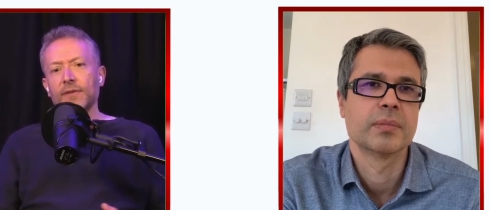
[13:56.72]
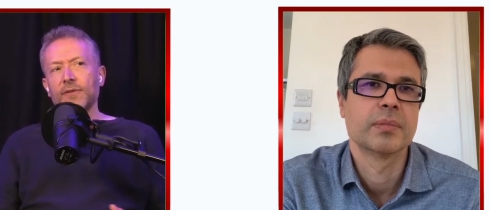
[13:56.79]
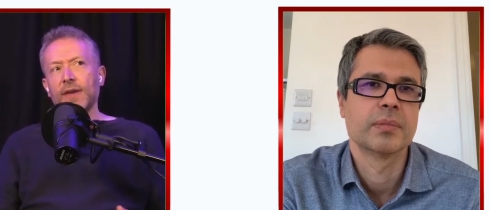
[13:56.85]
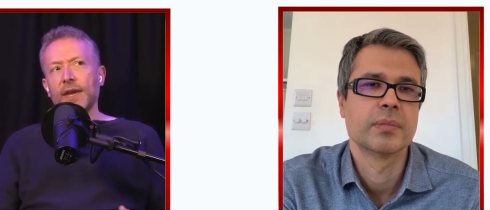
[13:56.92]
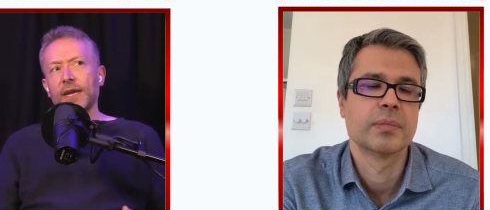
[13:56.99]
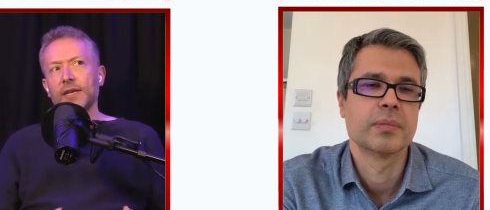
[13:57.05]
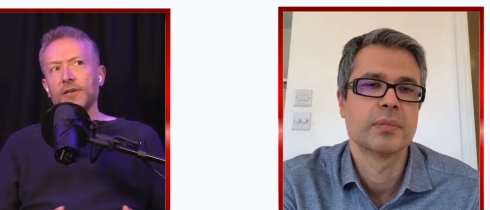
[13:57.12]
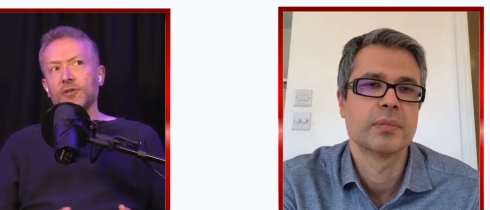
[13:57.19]

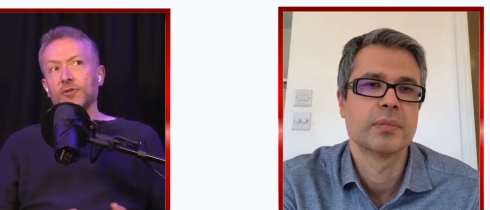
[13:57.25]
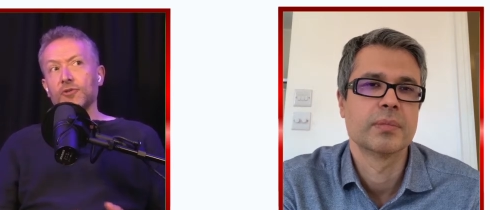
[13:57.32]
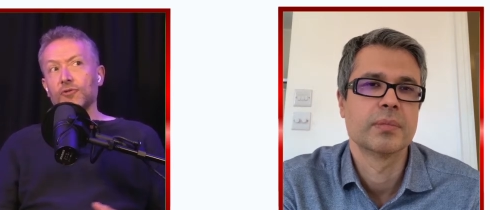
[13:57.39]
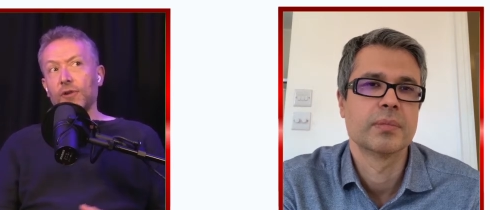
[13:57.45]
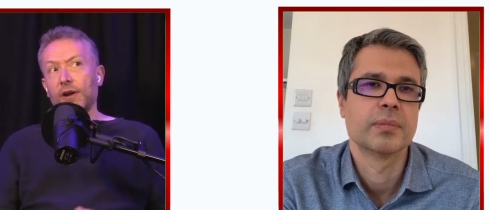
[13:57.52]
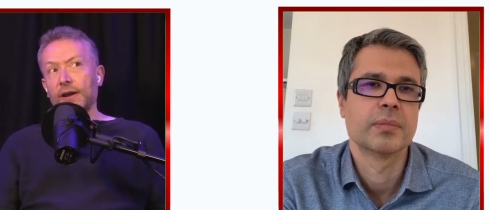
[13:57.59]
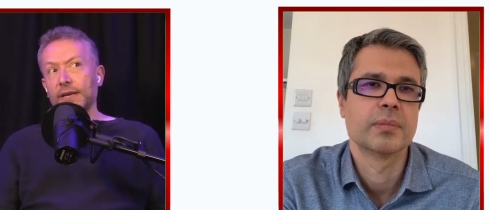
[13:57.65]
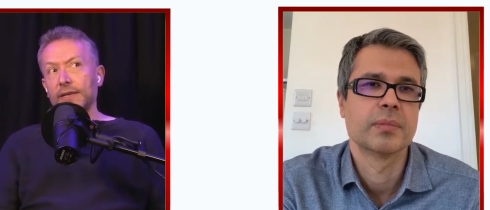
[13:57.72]
Speaker 1: They
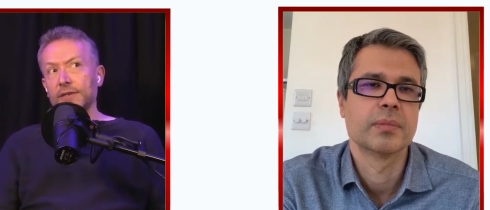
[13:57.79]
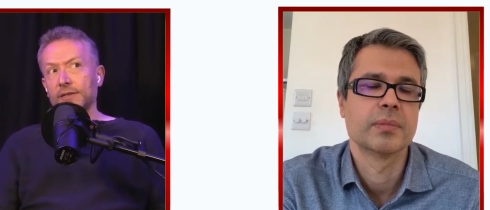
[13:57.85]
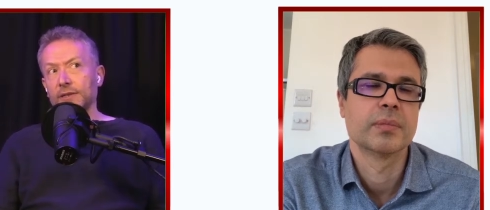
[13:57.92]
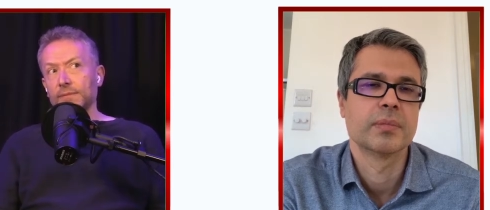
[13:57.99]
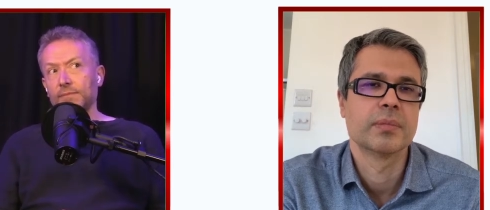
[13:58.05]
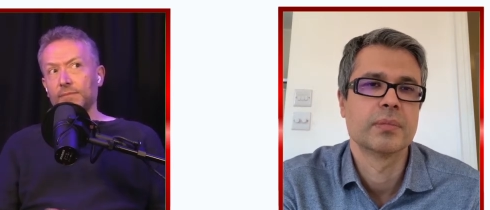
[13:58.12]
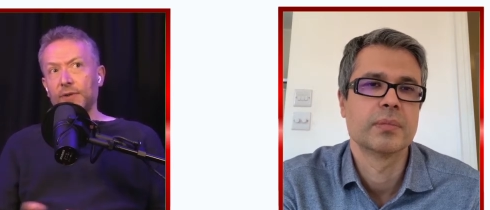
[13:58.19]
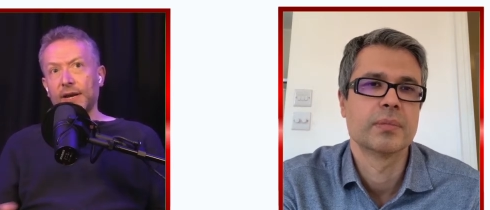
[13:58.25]
tried to
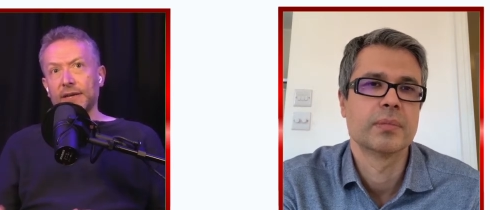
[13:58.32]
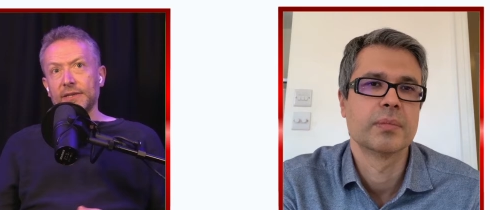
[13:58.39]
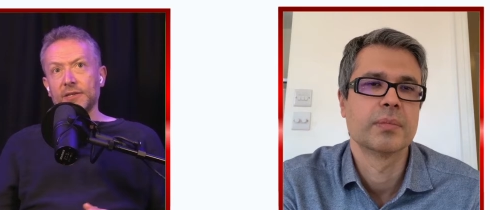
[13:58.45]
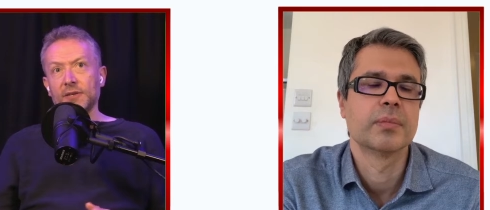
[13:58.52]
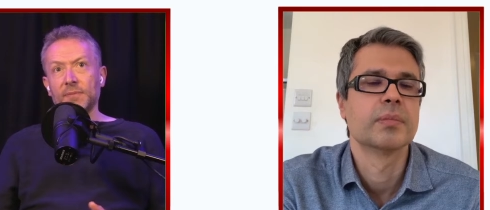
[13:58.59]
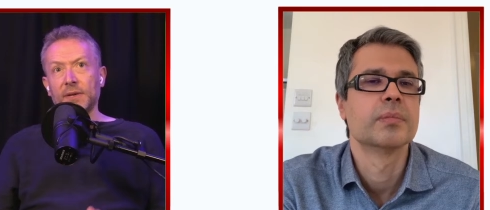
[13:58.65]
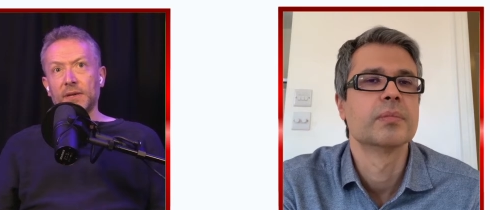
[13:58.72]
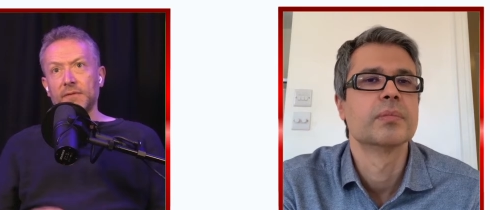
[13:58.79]
practice
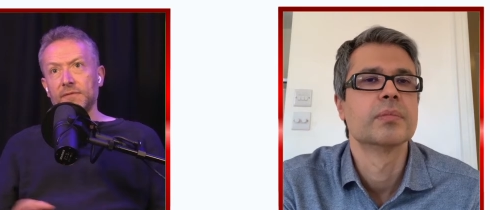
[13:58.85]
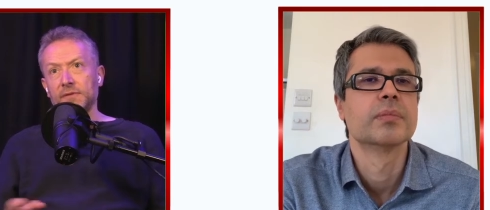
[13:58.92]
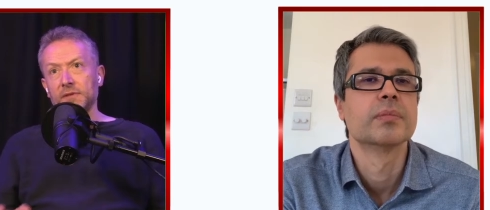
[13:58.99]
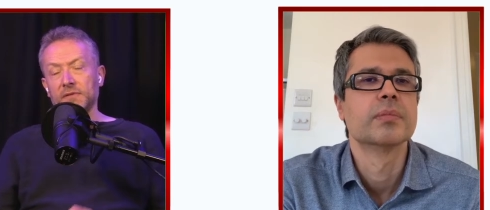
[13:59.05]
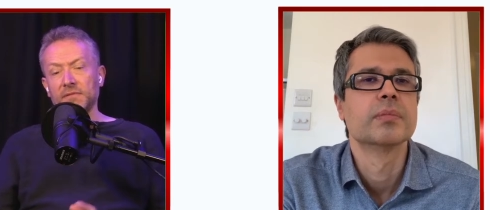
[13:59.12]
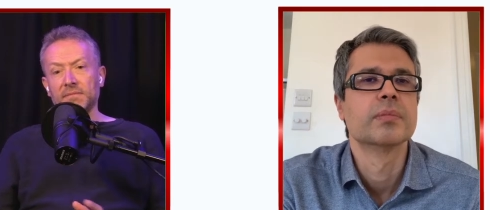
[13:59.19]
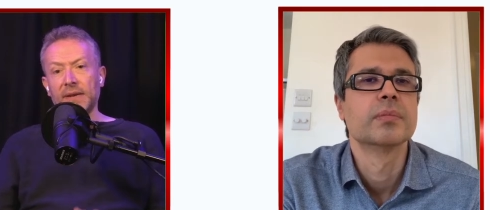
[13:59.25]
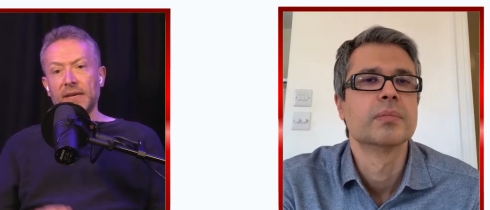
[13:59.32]
a bit of sort
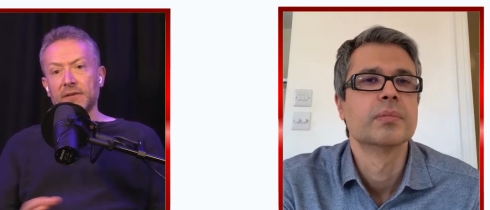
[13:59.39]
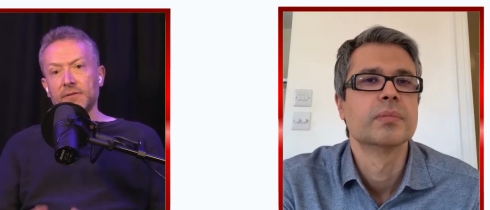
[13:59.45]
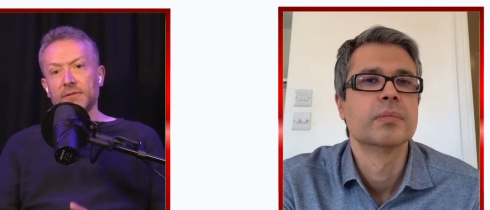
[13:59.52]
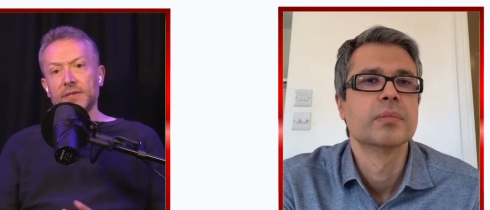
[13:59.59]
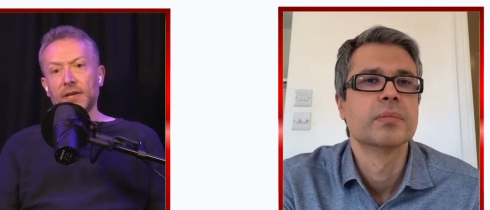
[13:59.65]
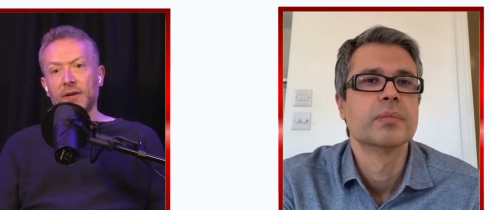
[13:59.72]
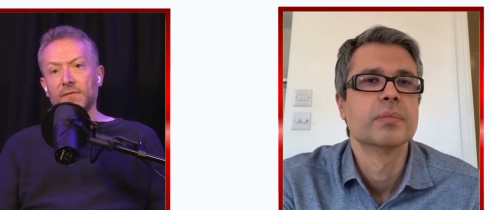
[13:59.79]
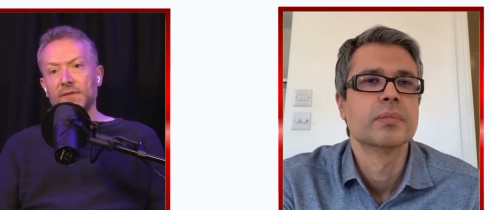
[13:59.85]
of mental
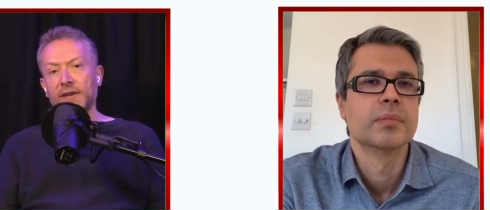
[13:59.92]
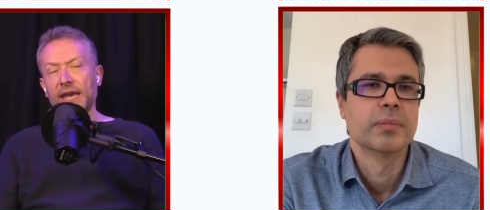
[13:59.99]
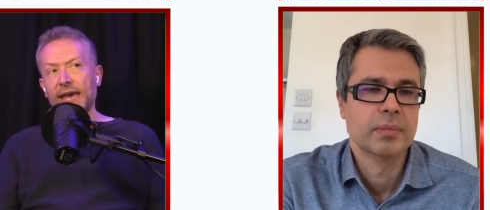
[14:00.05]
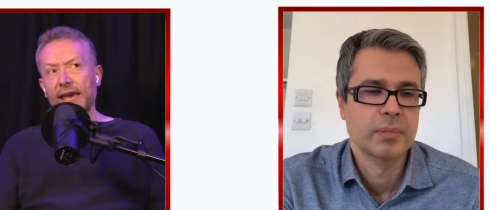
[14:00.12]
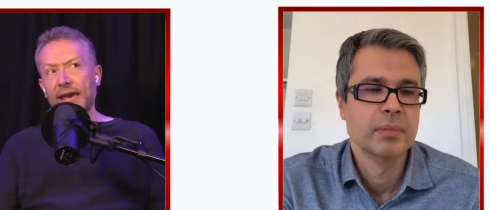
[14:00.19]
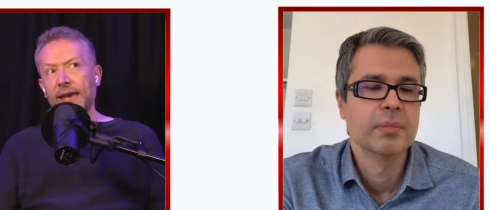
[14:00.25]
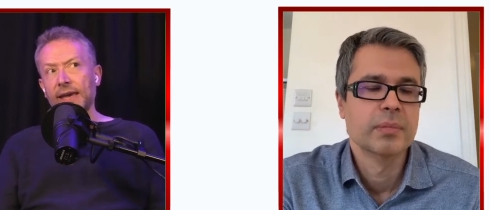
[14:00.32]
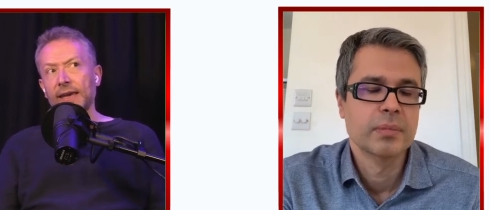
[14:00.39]

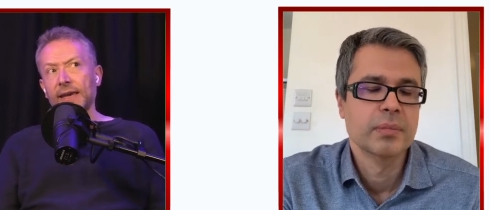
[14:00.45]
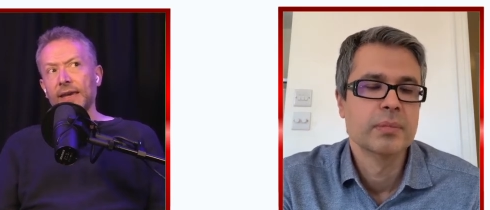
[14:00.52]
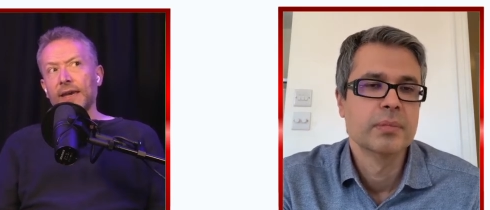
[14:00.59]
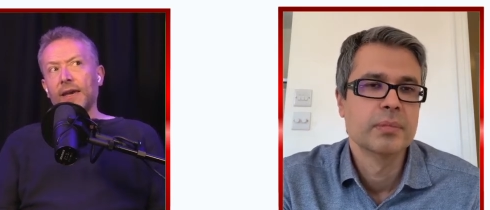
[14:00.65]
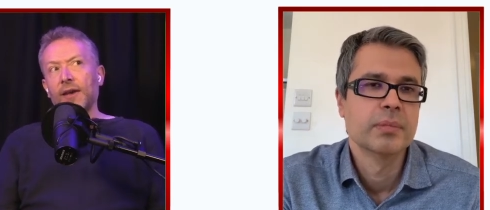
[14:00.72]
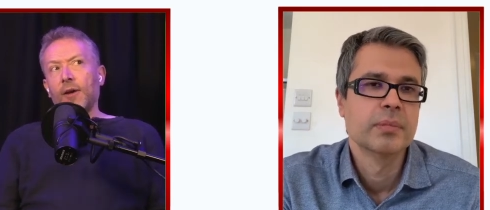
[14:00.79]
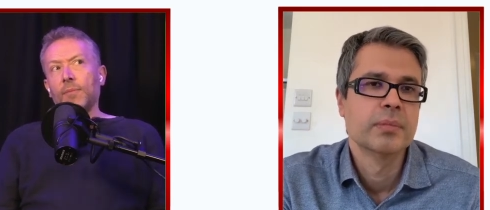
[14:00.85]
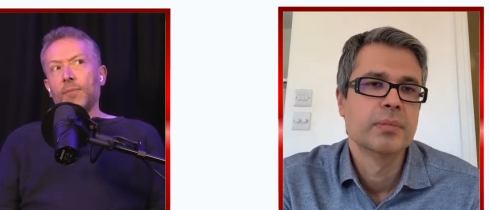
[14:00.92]
self-care,
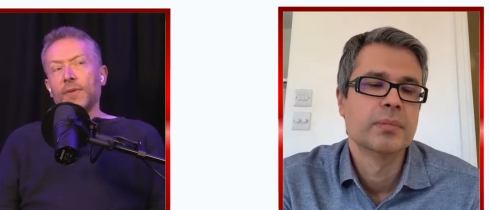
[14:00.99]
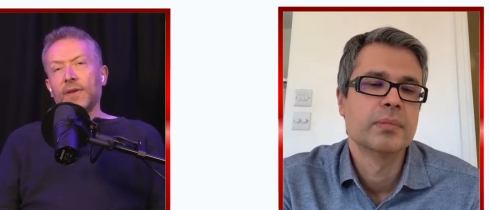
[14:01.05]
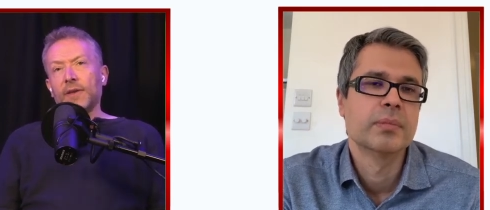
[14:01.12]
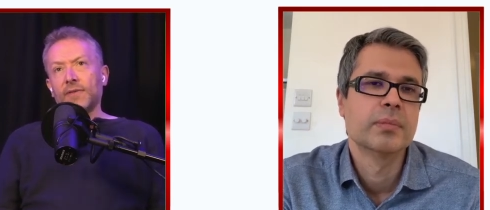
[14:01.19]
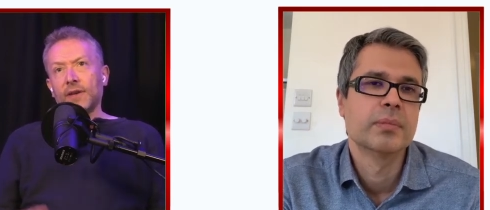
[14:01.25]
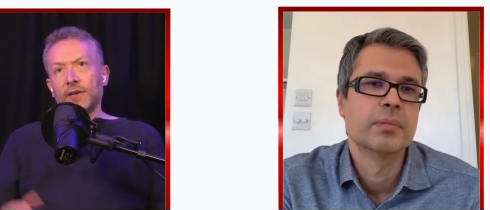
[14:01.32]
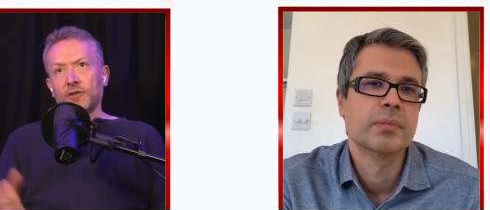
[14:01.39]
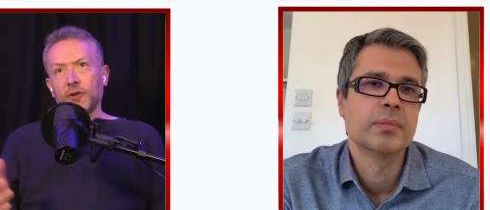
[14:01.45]
but that
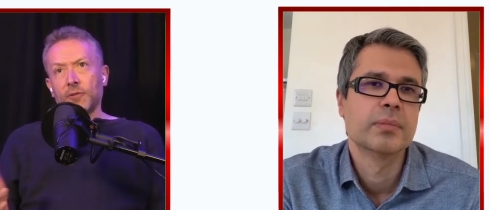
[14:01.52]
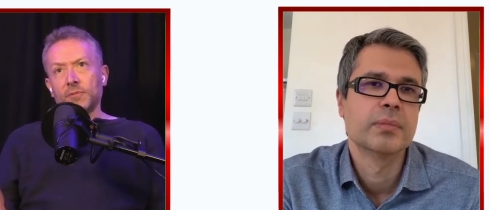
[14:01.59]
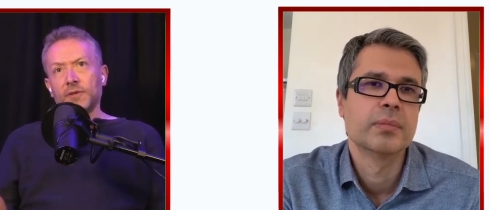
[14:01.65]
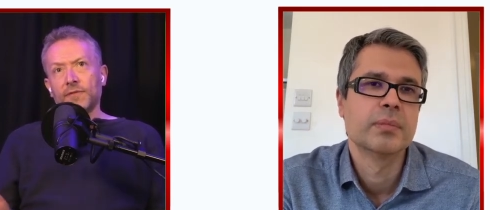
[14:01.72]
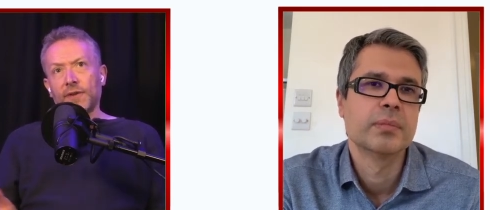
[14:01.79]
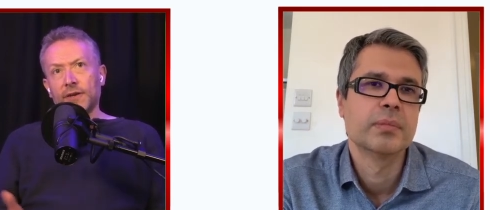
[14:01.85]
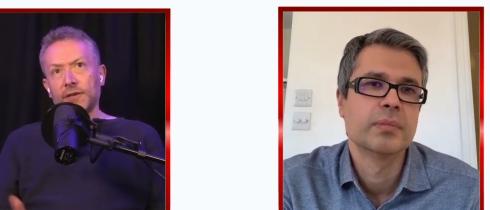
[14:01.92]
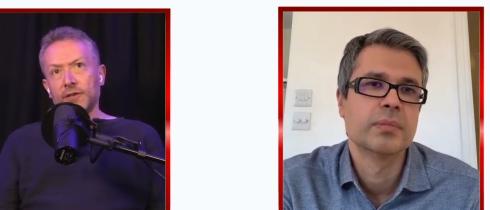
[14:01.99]
their jobs were
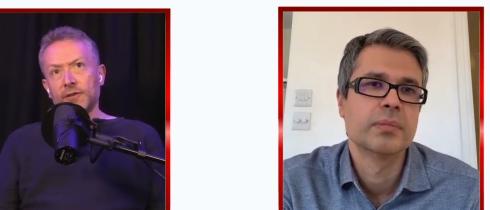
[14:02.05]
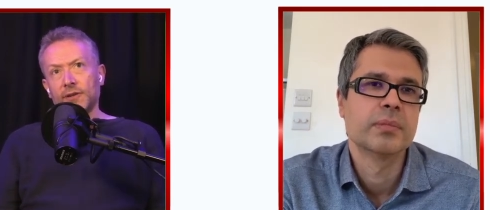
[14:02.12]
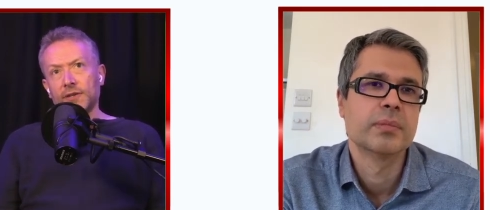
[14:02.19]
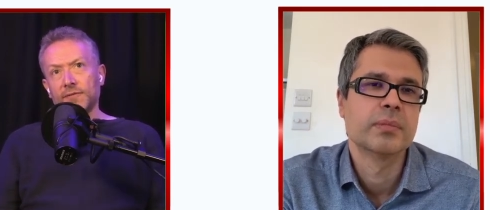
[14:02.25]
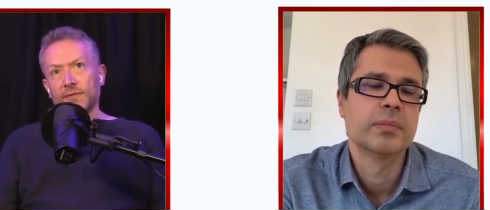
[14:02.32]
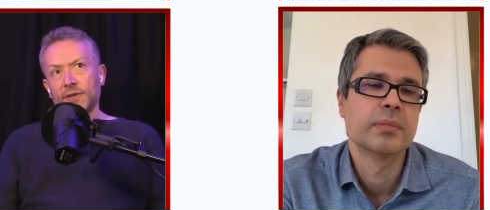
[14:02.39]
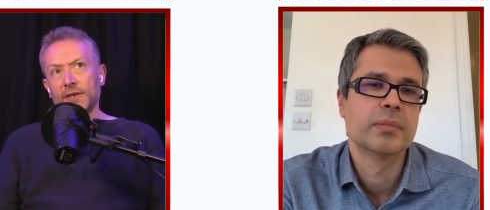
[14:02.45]
very stressful.